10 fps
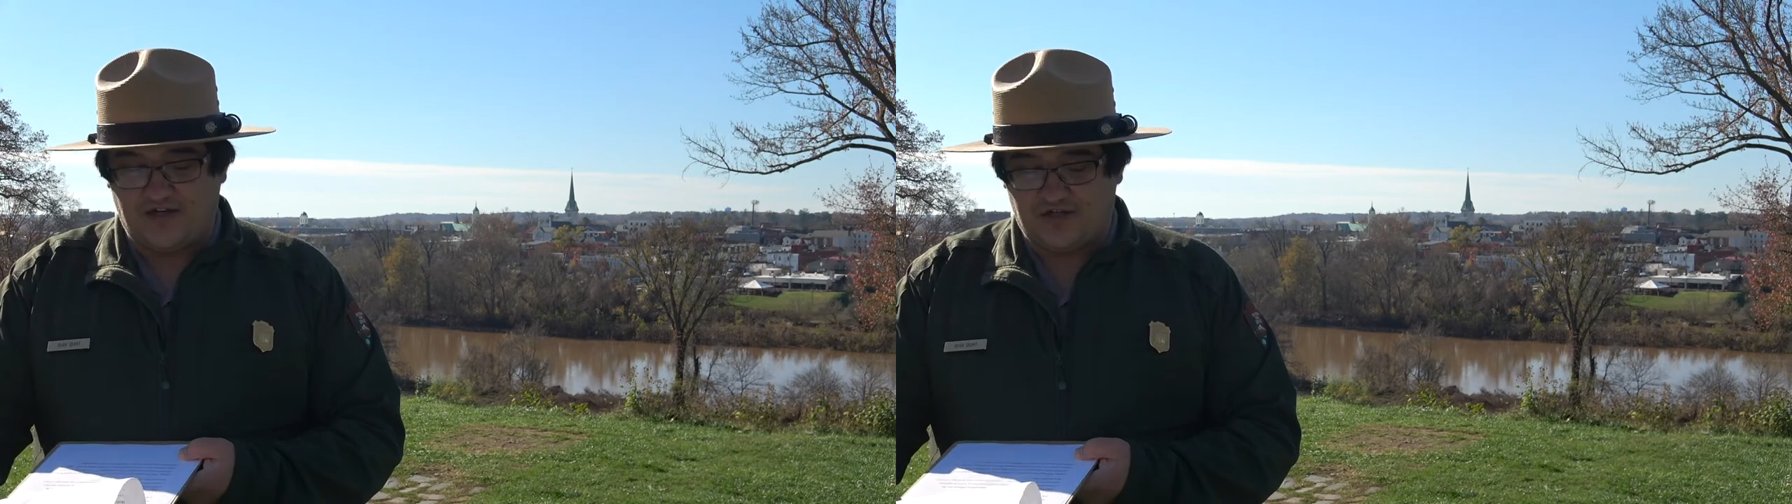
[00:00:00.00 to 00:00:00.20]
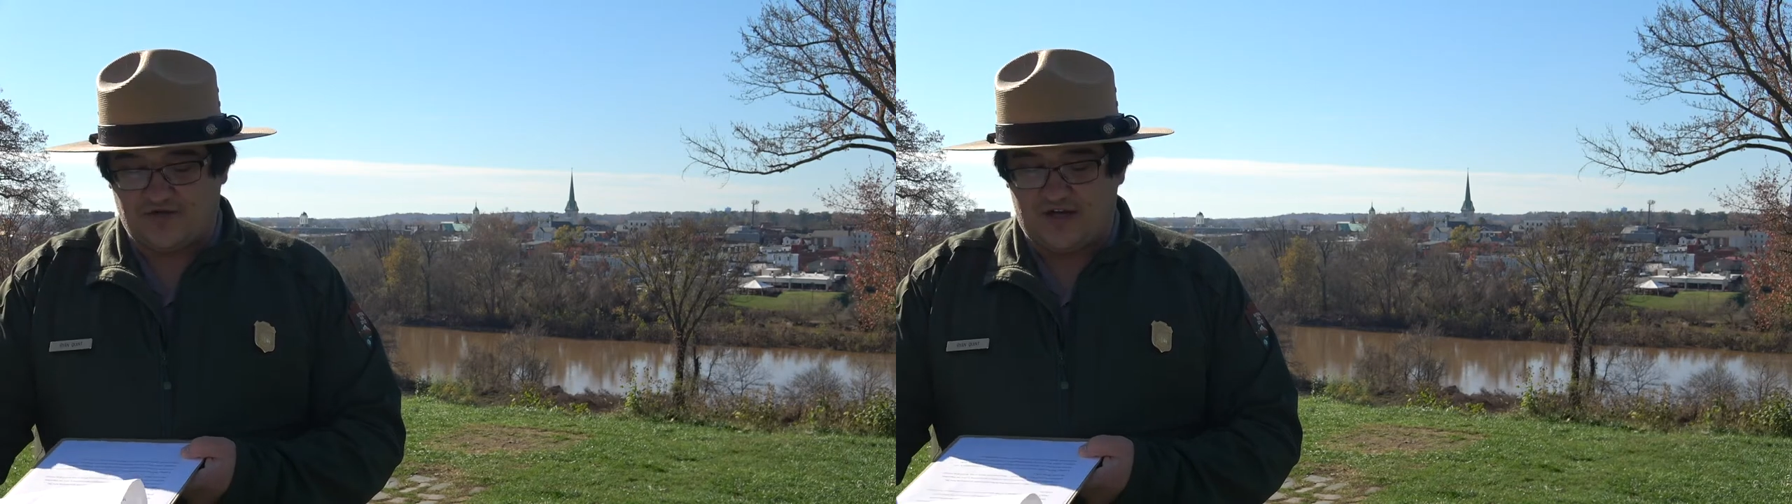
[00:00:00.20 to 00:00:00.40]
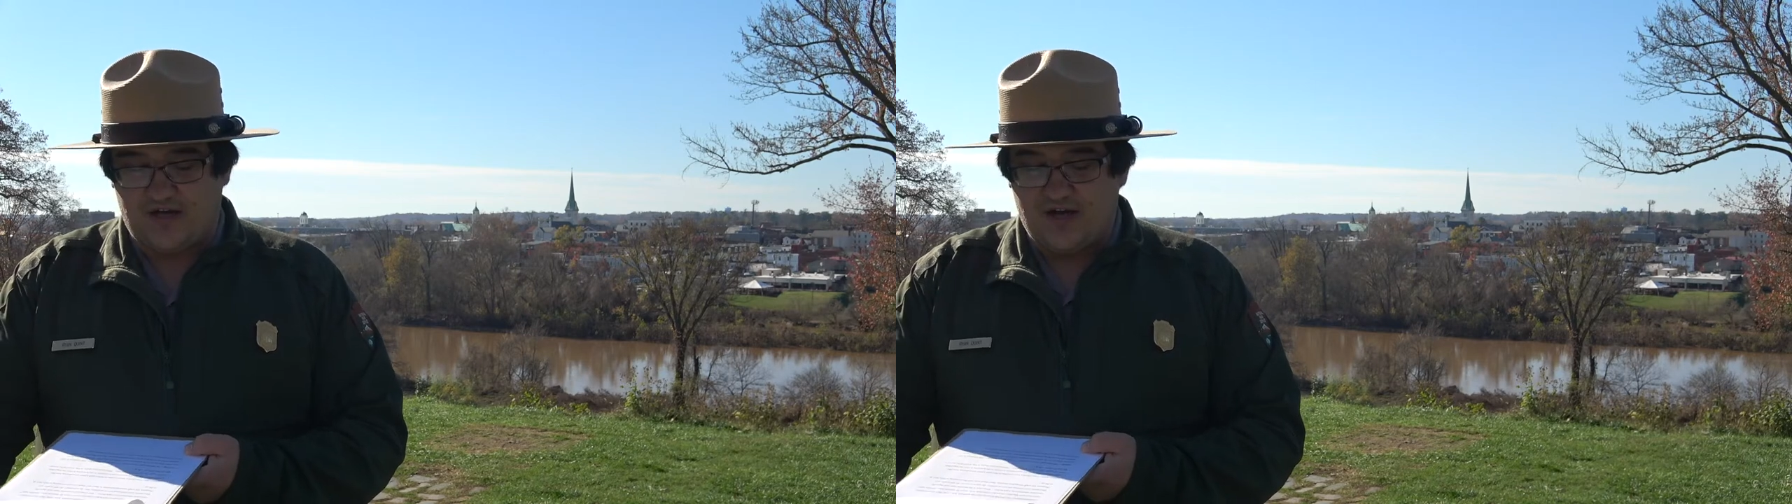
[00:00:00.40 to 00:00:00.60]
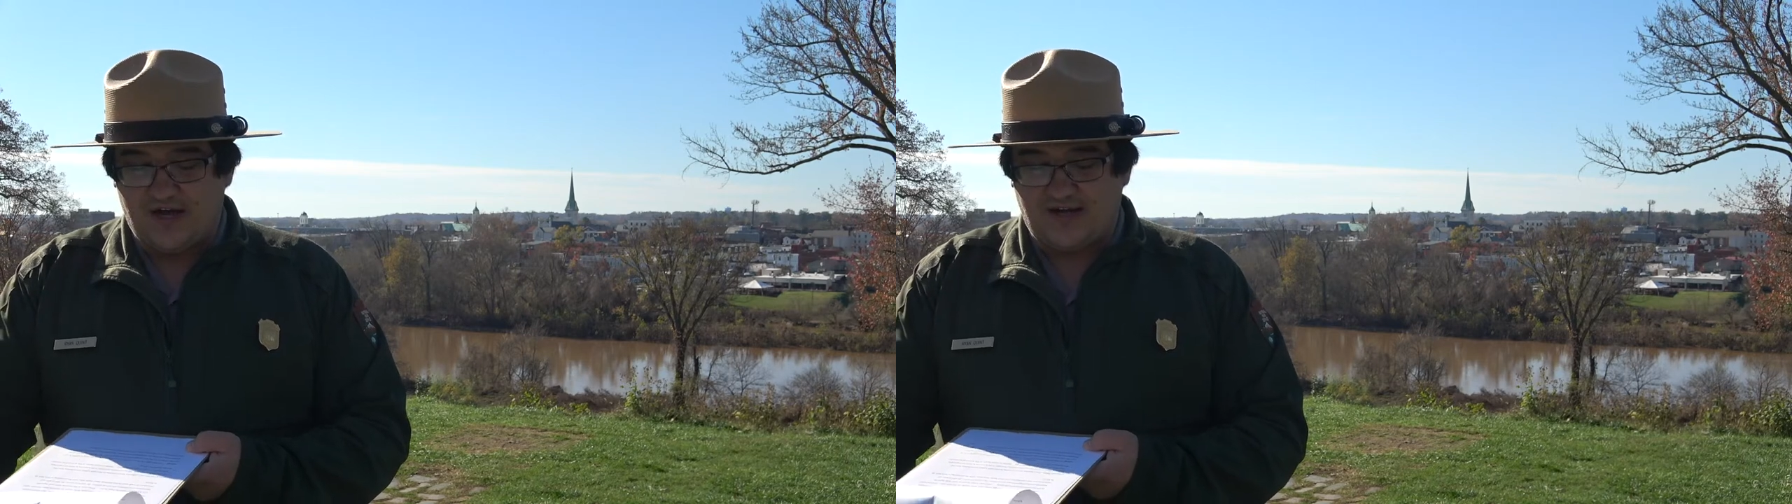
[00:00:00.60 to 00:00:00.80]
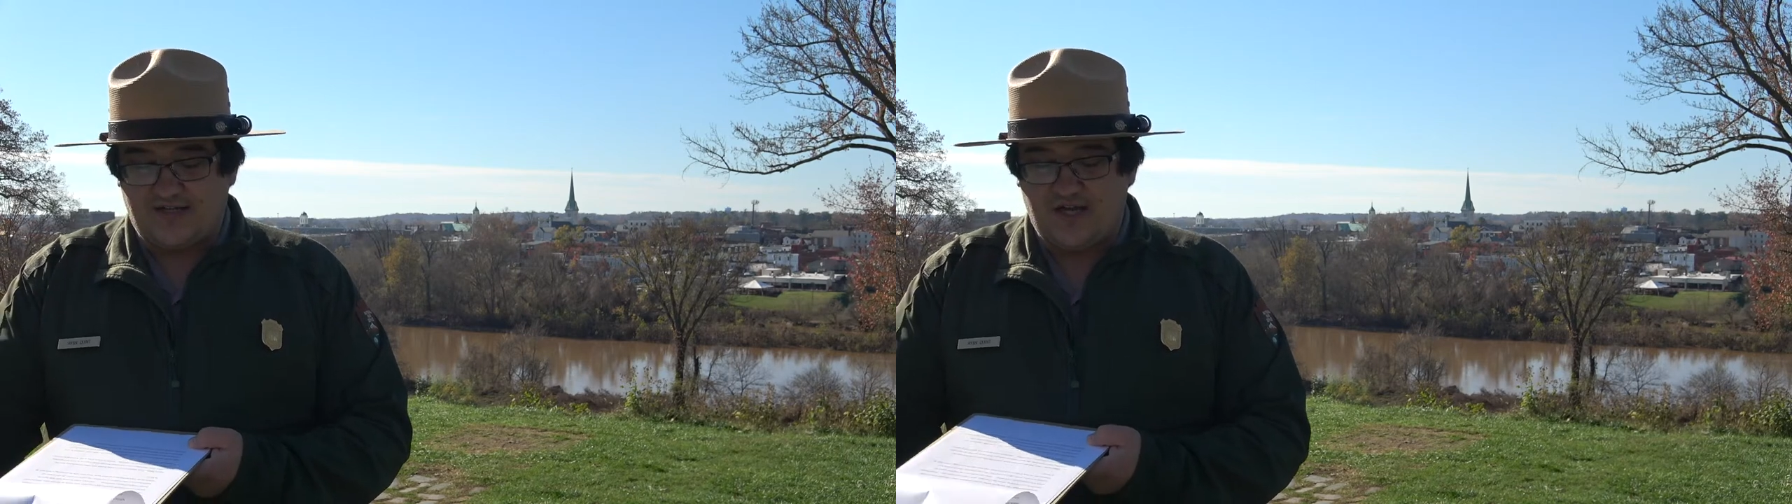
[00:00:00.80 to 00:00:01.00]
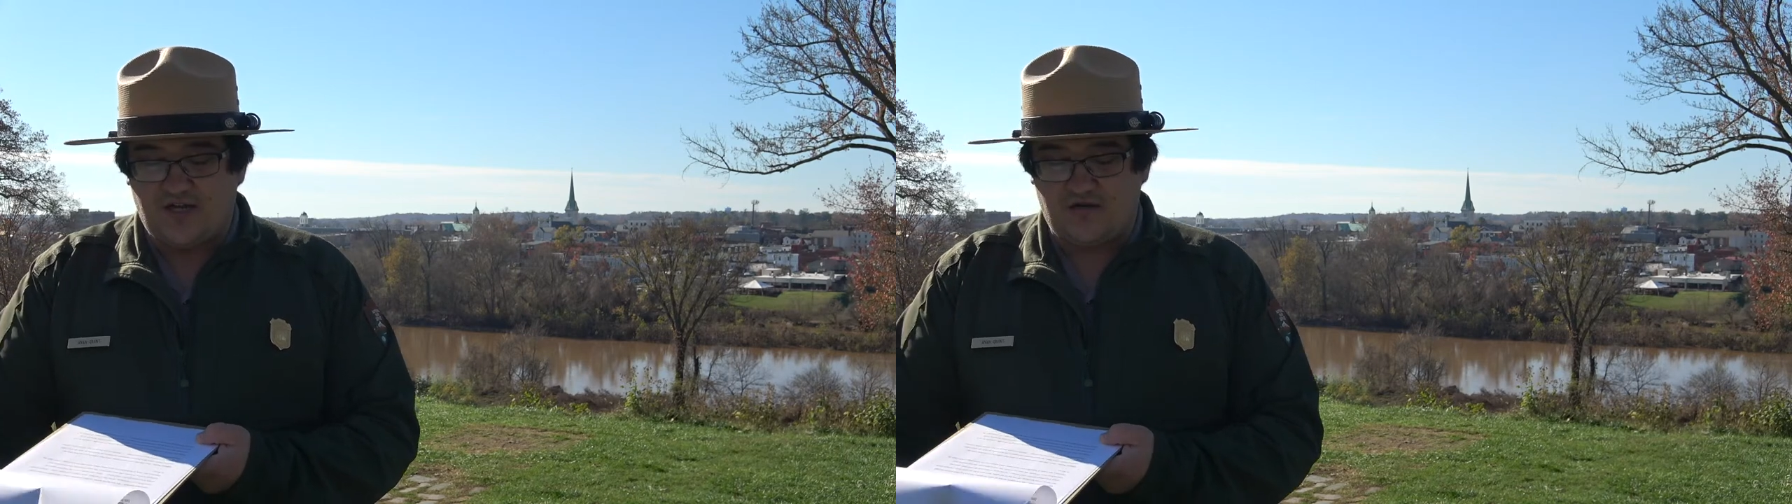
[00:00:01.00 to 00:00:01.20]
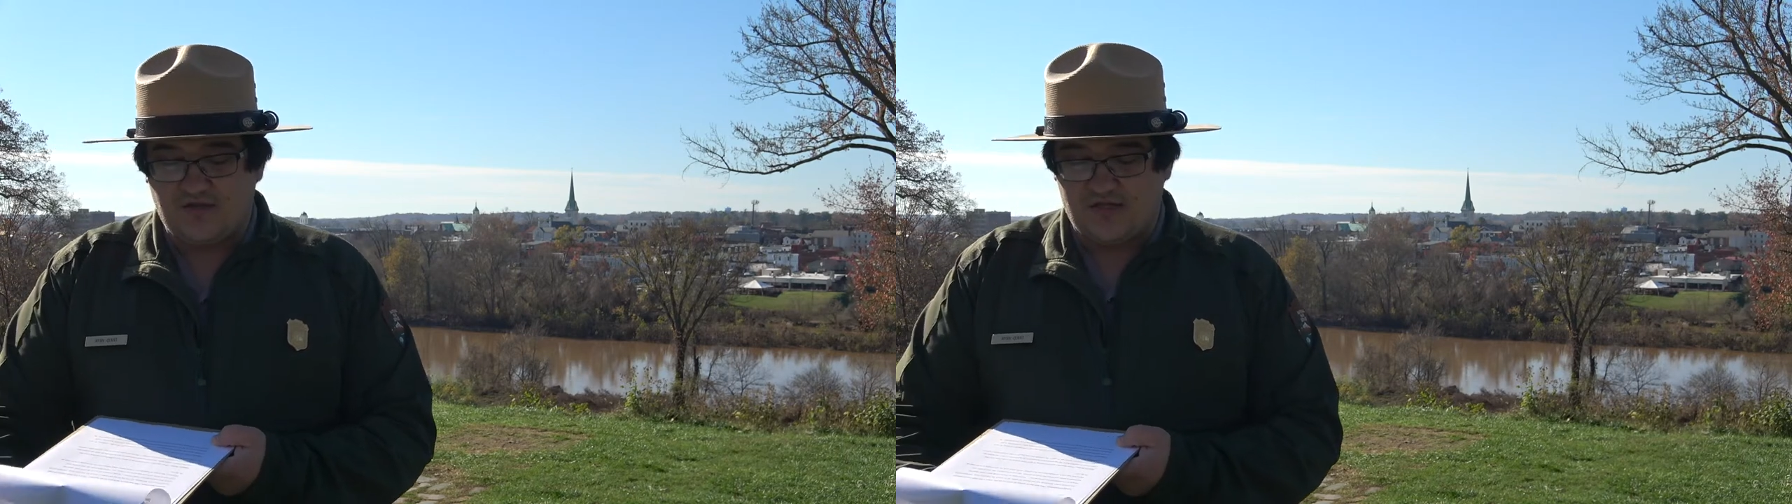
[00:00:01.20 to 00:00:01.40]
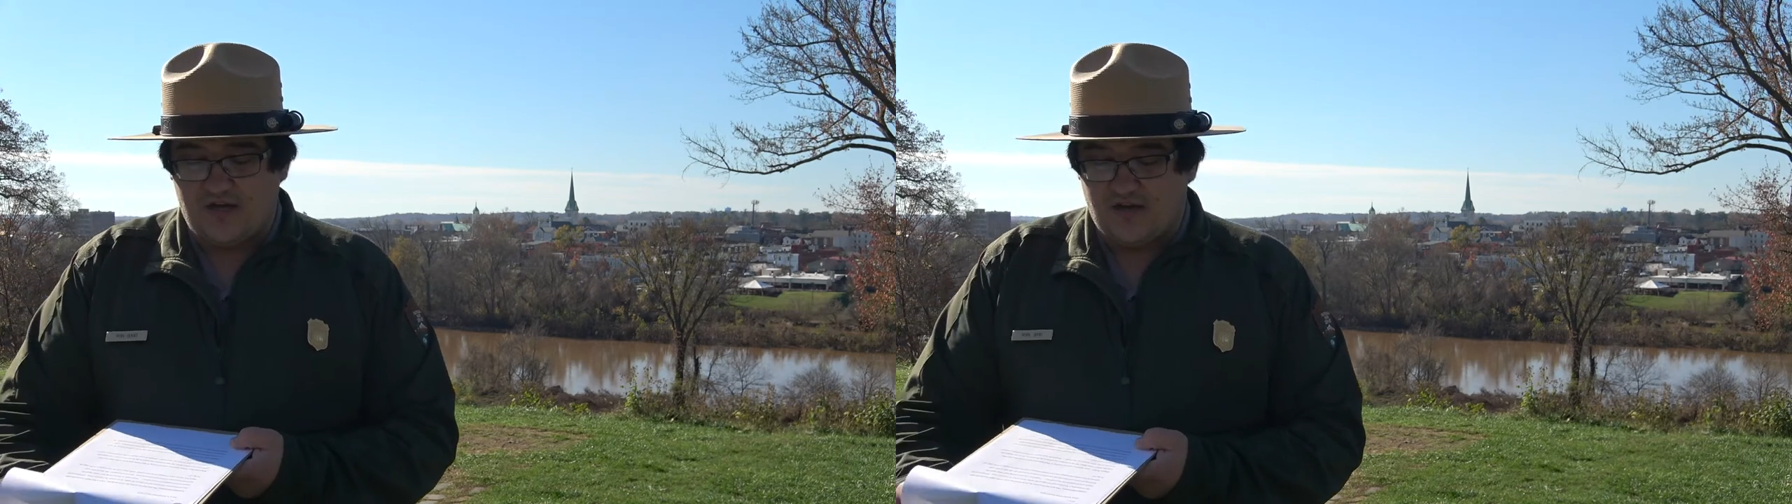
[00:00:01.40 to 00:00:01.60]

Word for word: Street, continues,